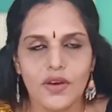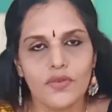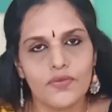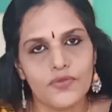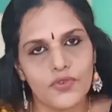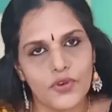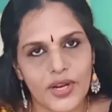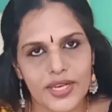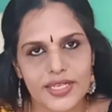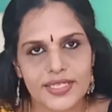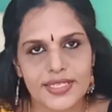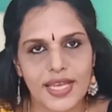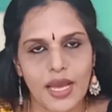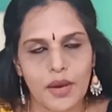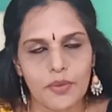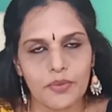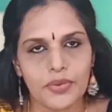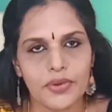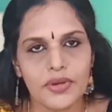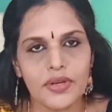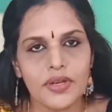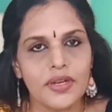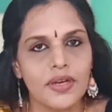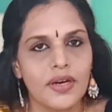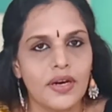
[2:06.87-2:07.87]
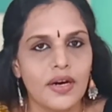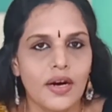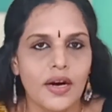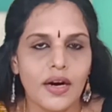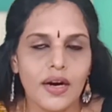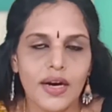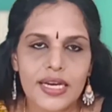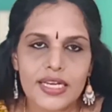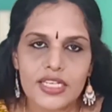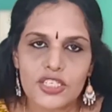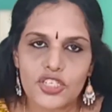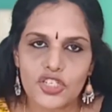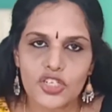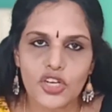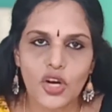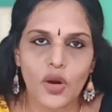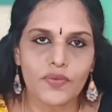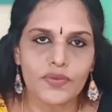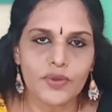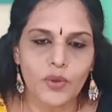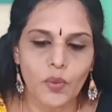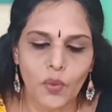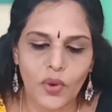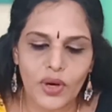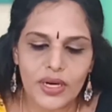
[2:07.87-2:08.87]
For example, instead of
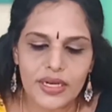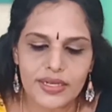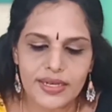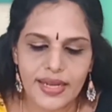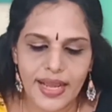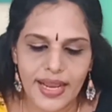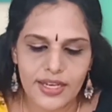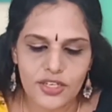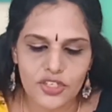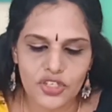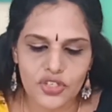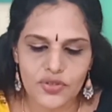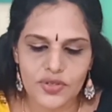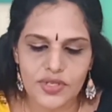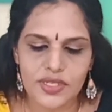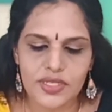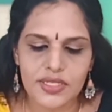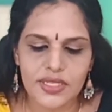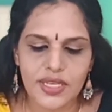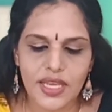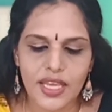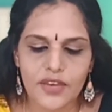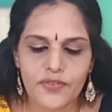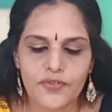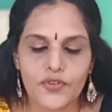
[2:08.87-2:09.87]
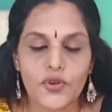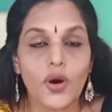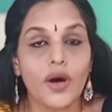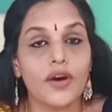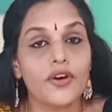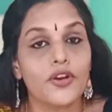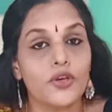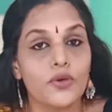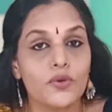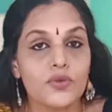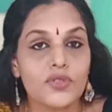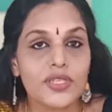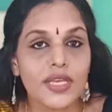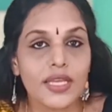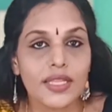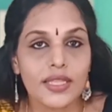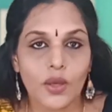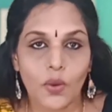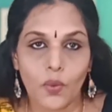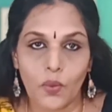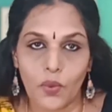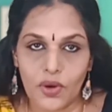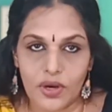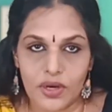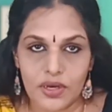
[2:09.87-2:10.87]
the word dangerous, if you are using the
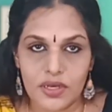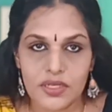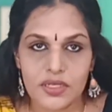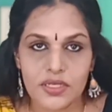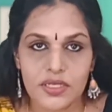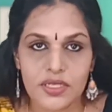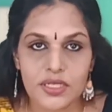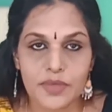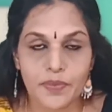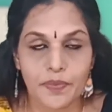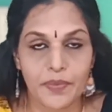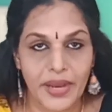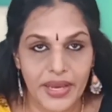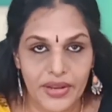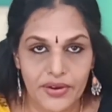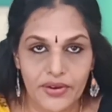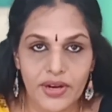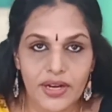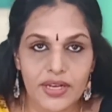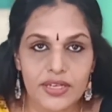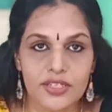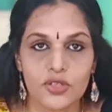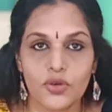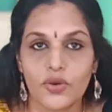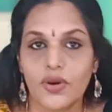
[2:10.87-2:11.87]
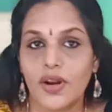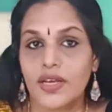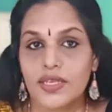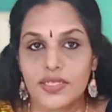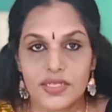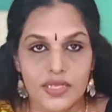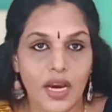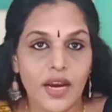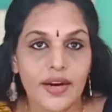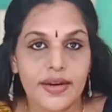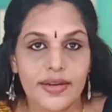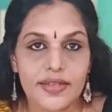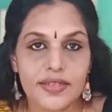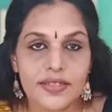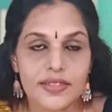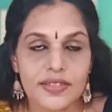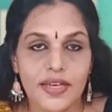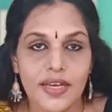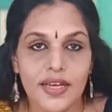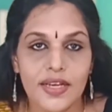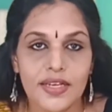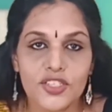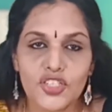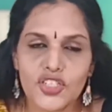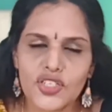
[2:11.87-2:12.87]
words perilous or hazardous,
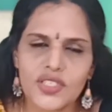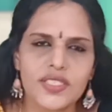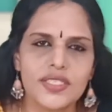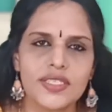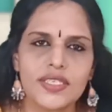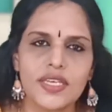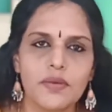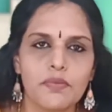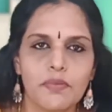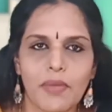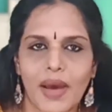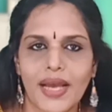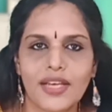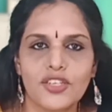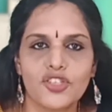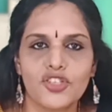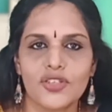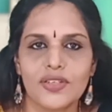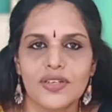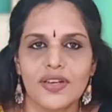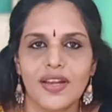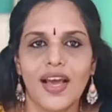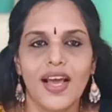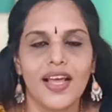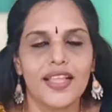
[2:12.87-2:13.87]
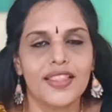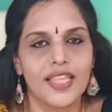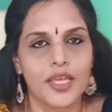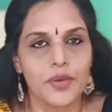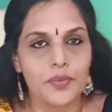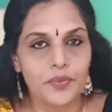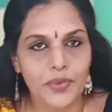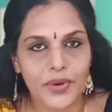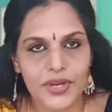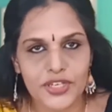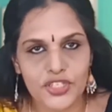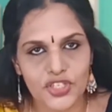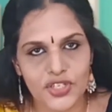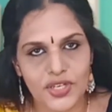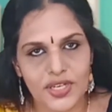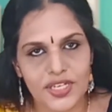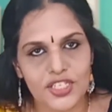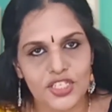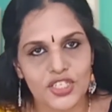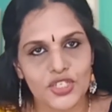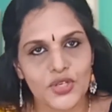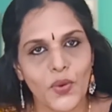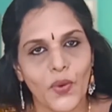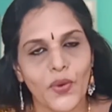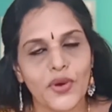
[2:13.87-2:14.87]
just imagine the impression
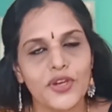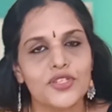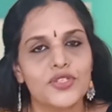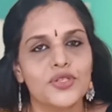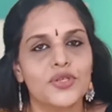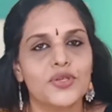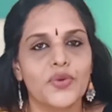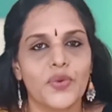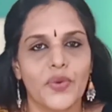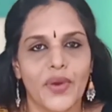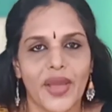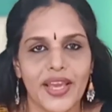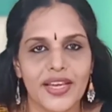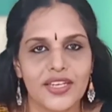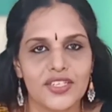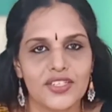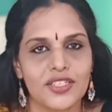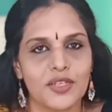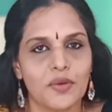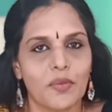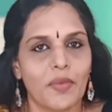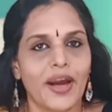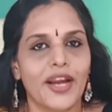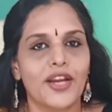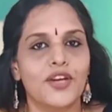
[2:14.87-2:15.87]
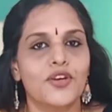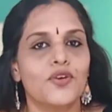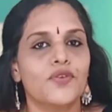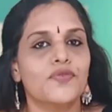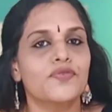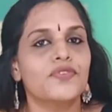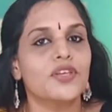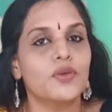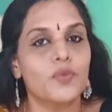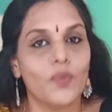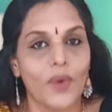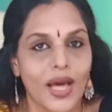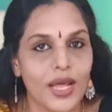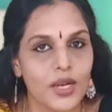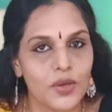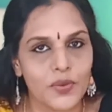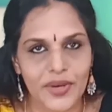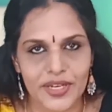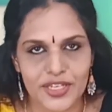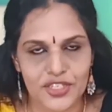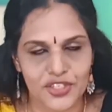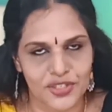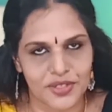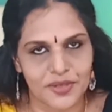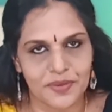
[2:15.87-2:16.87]
it's going to create in the mind of the
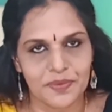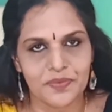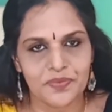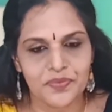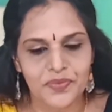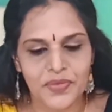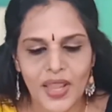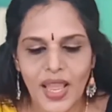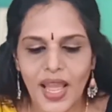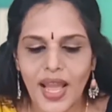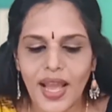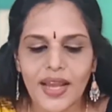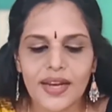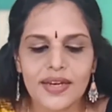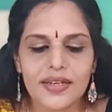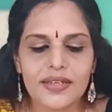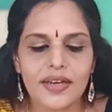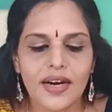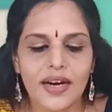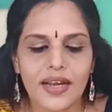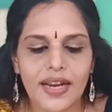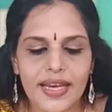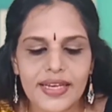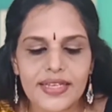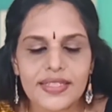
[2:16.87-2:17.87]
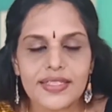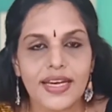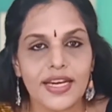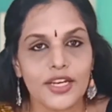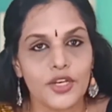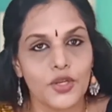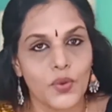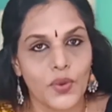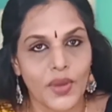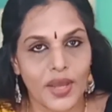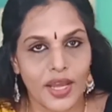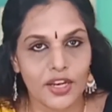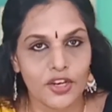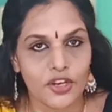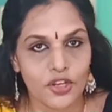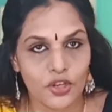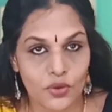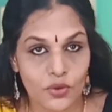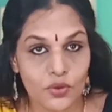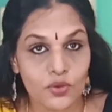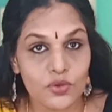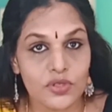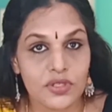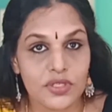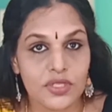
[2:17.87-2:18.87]
evaluator. And like that, you can
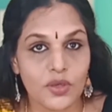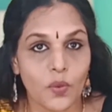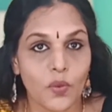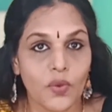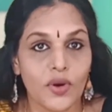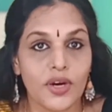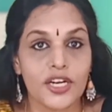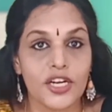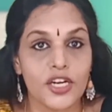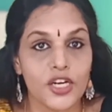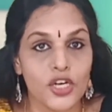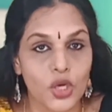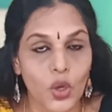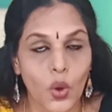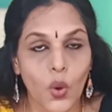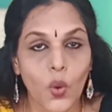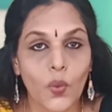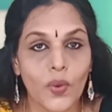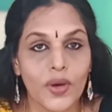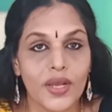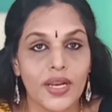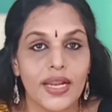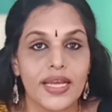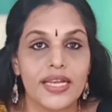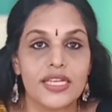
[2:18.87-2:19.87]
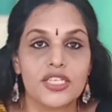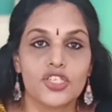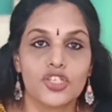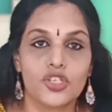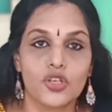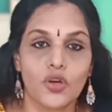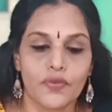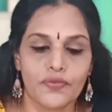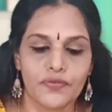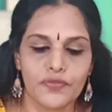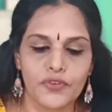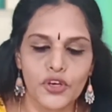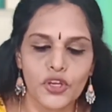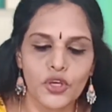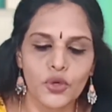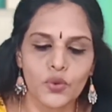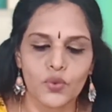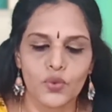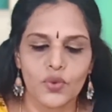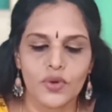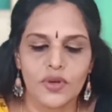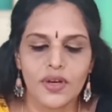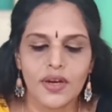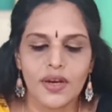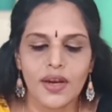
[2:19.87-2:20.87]
use the word novel instead of
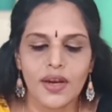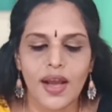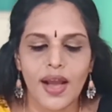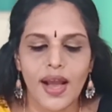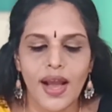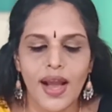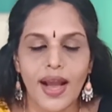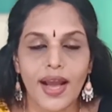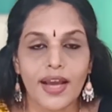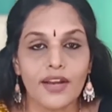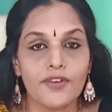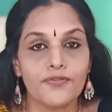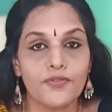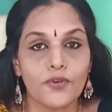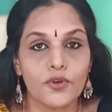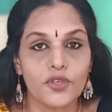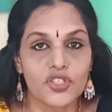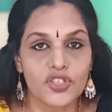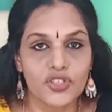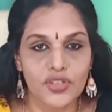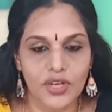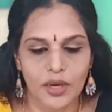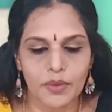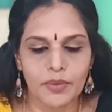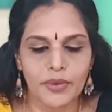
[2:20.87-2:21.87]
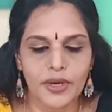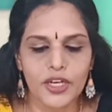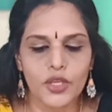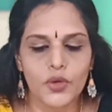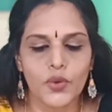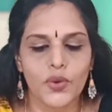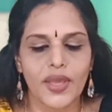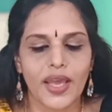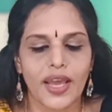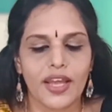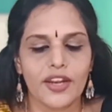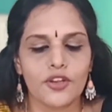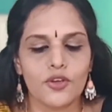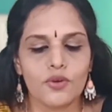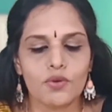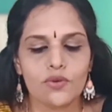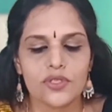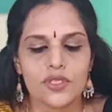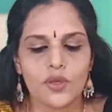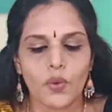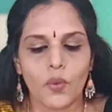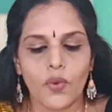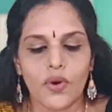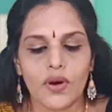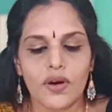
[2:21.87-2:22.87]
new. And for trouble, you can use
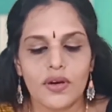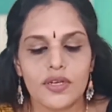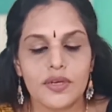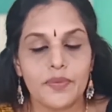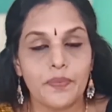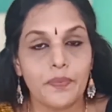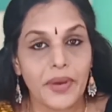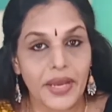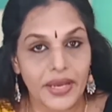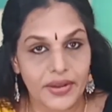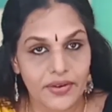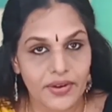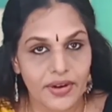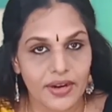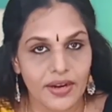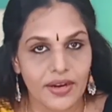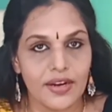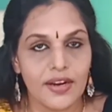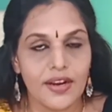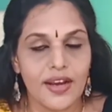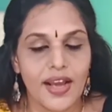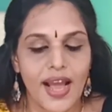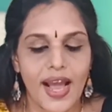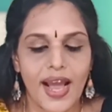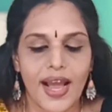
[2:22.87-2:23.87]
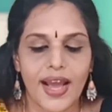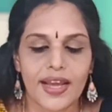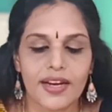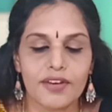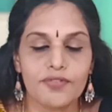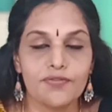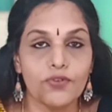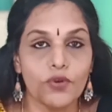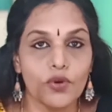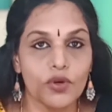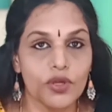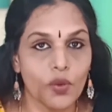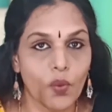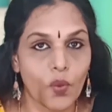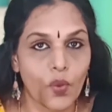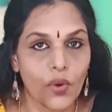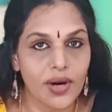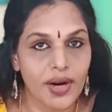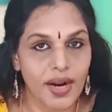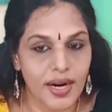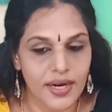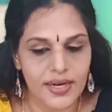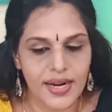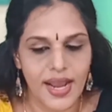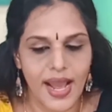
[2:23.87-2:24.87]
the word peril. And for the word
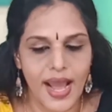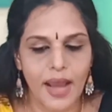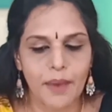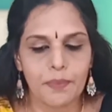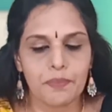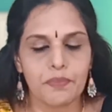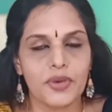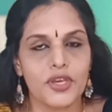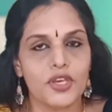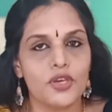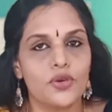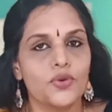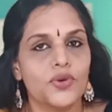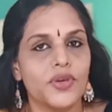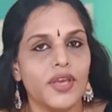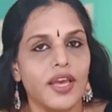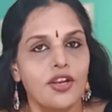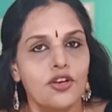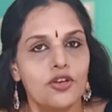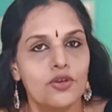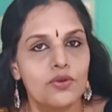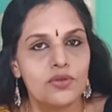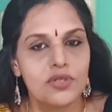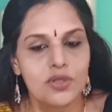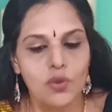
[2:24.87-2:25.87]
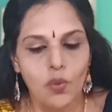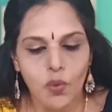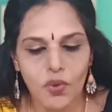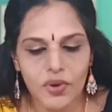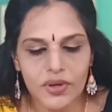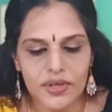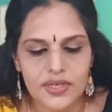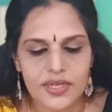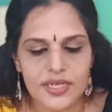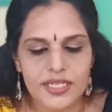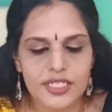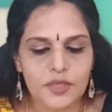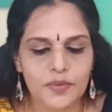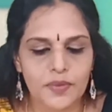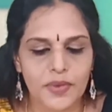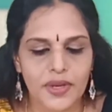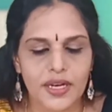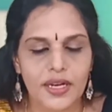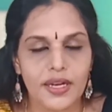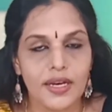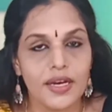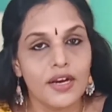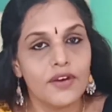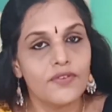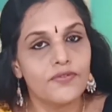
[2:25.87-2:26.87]
unhappy, you can use the word dismal.
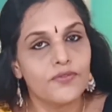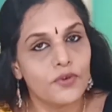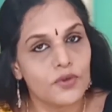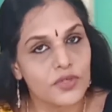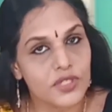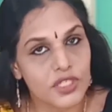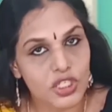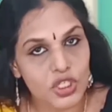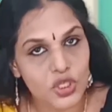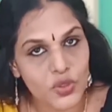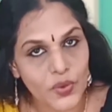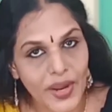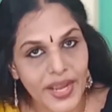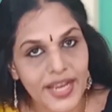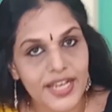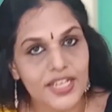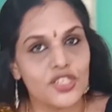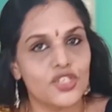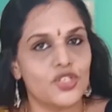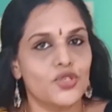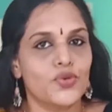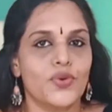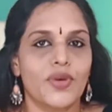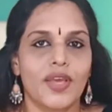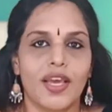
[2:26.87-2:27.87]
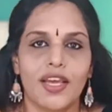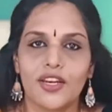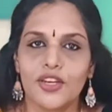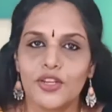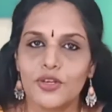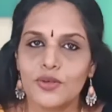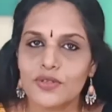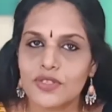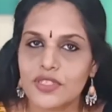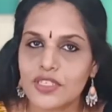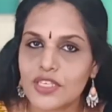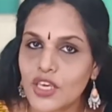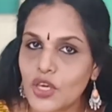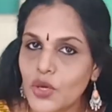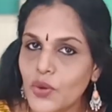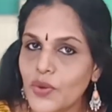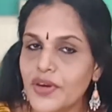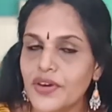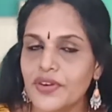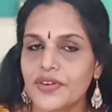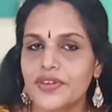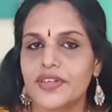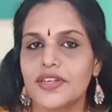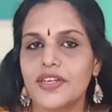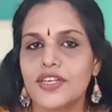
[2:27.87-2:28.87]
For strange, you can use
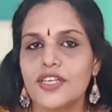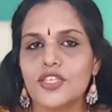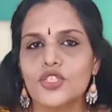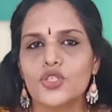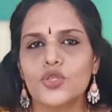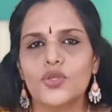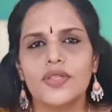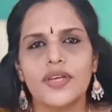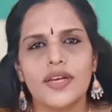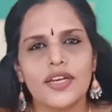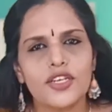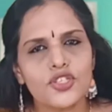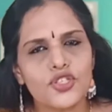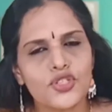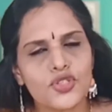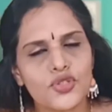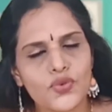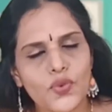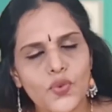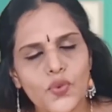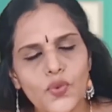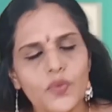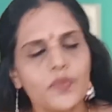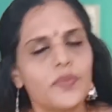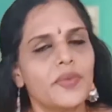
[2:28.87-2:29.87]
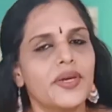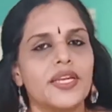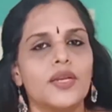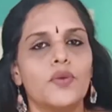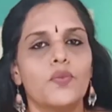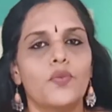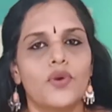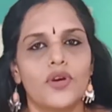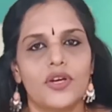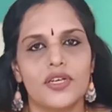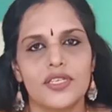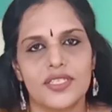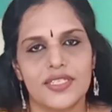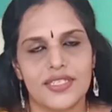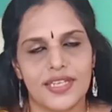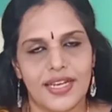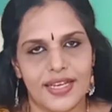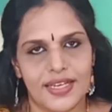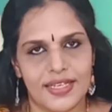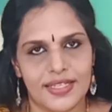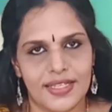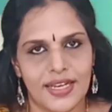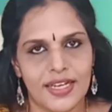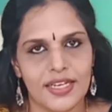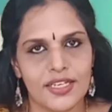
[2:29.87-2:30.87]
queer. So there are so many words
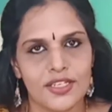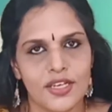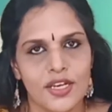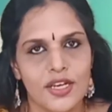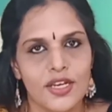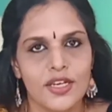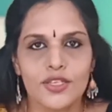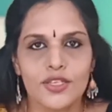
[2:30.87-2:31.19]
like that.